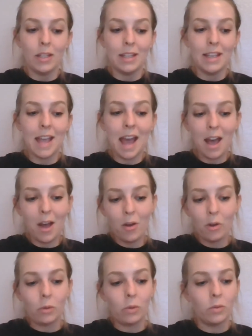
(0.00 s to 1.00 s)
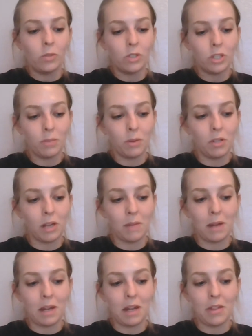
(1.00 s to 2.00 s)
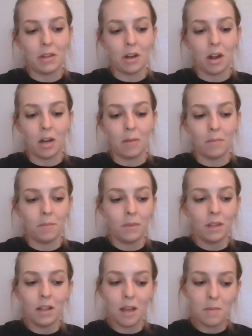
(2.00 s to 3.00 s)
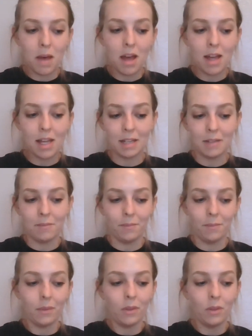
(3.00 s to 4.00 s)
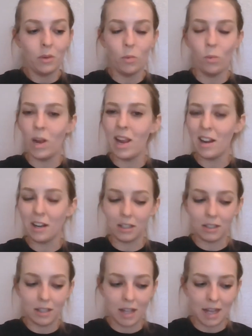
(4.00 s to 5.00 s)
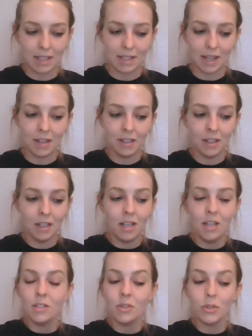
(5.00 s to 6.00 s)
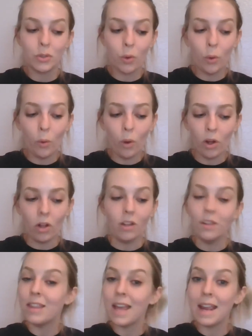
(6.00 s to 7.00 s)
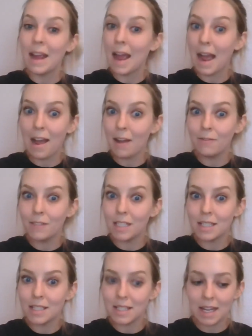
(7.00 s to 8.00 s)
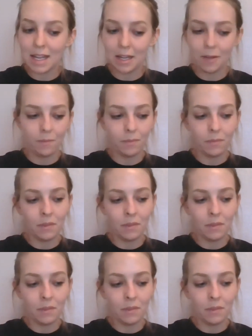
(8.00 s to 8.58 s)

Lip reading: Yo! She pulled on my other arm. Come on! Where? I said. School. They have to see.